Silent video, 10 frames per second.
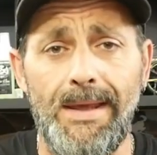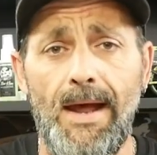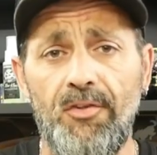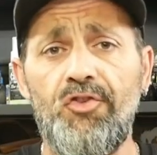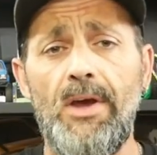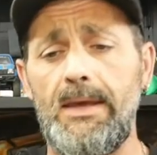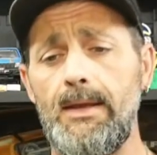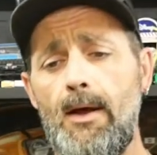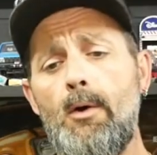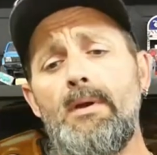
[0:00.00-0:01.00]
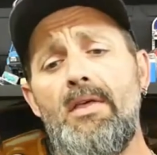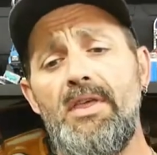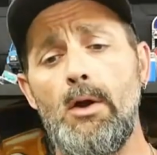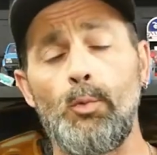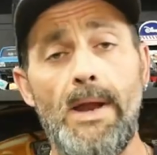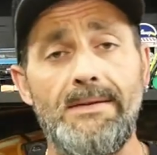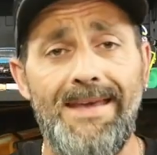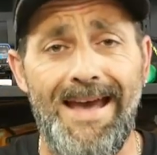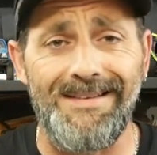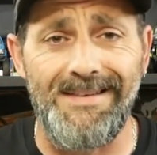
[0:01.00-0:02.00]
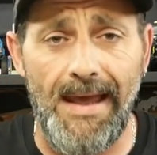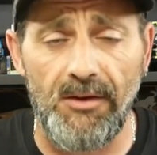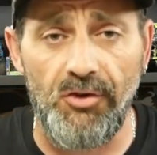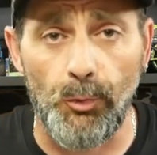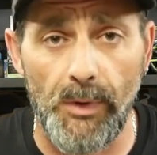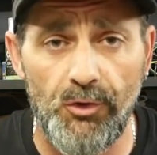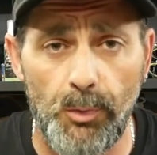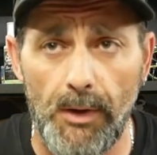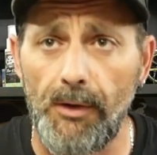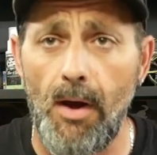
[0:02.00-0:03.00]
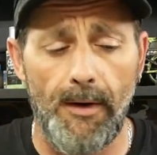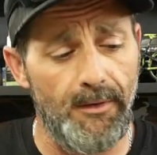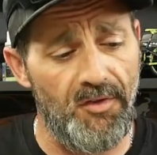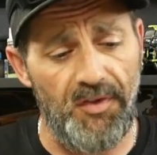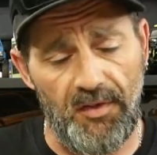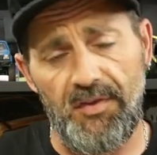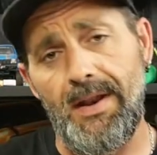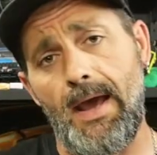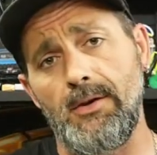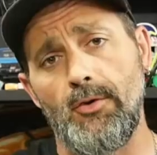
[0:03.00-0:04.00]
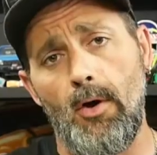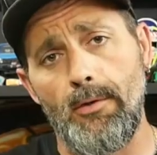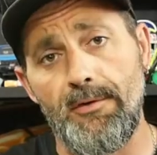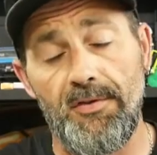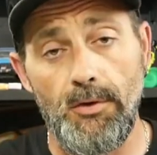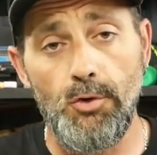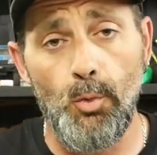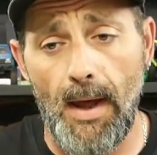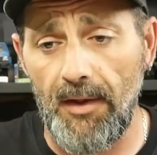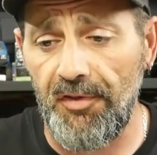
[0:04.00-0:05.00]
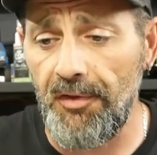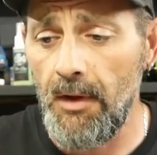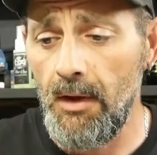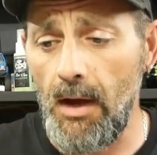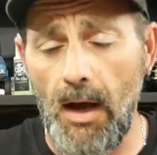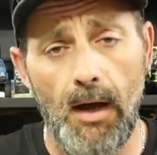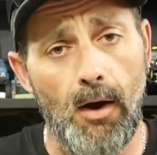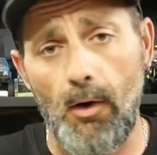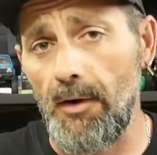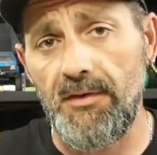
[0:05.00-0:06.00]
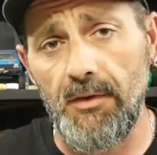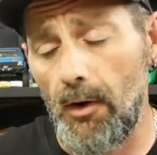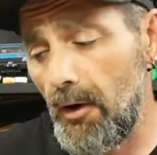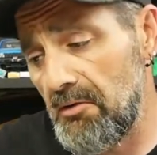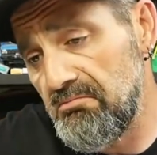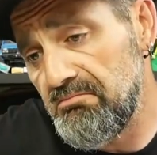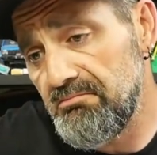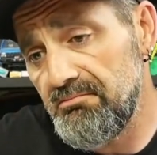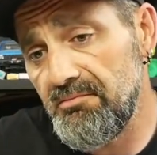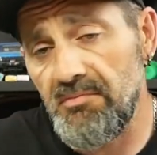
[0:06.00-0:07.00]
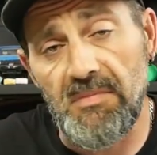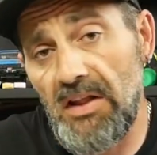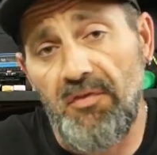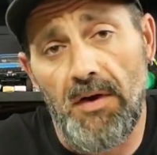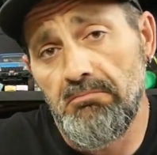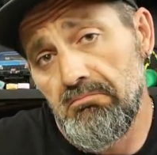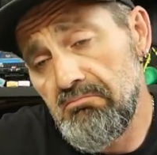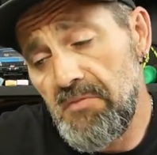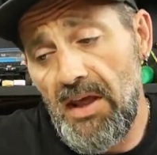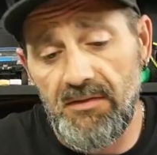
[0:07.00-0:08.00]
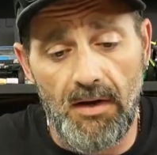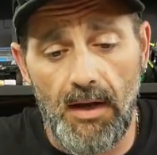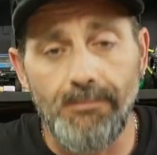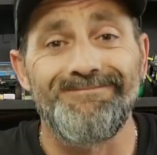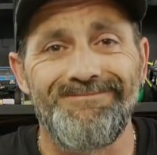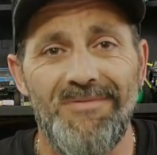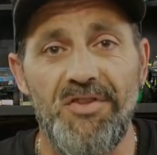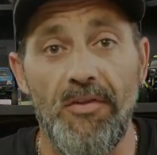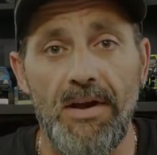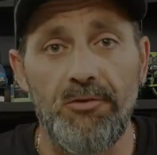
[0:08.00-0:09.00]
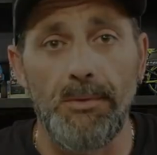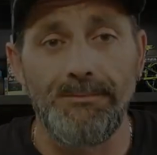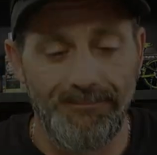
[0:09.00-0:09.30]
guys, check it out. The REDCAT Danchee Ridgerunner, $169 US, RTR. It's fun, can't deny it. See you on the next one.